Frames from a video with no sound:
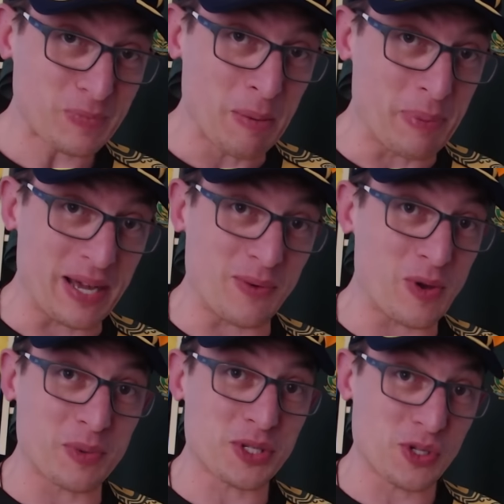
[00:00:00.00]
But we
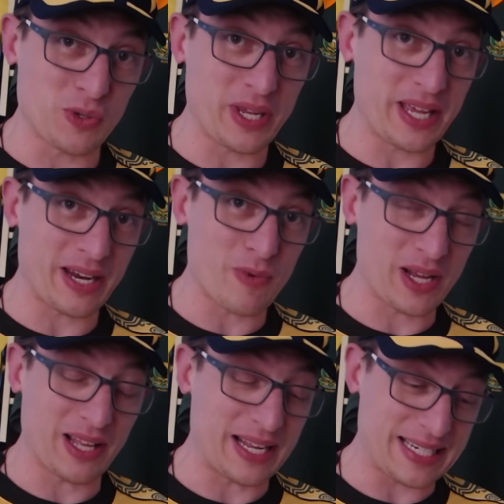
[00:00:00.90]
will soon get a
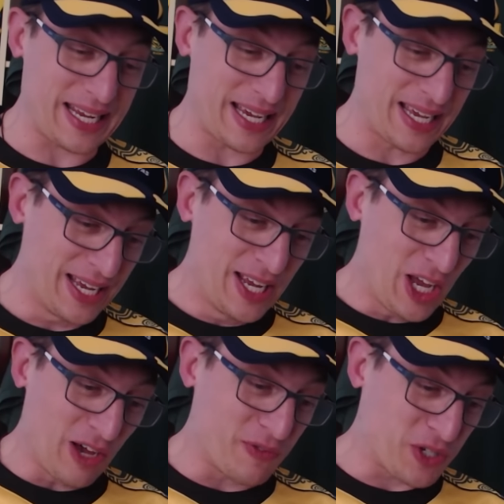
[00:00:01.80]
real idea
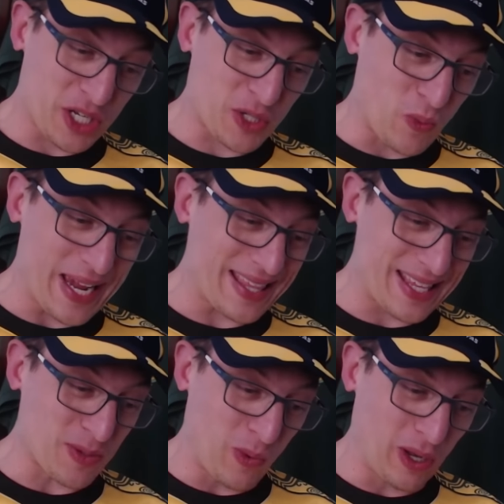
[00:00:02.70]
of just where
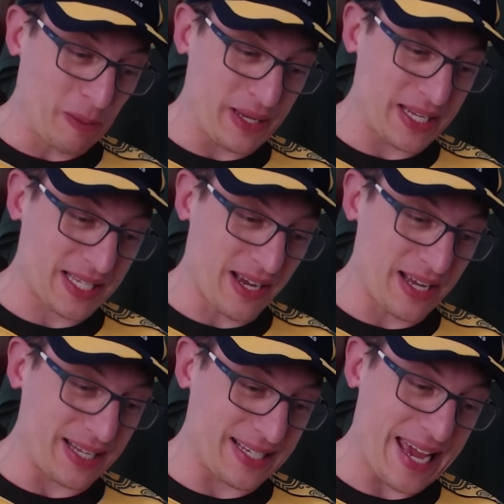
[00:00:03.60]
this Wallaby side
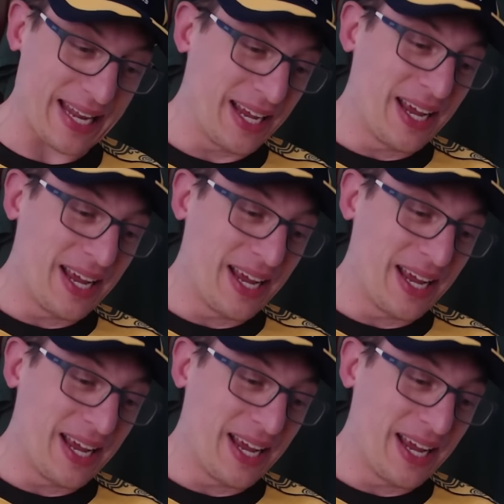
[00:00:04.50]
is at.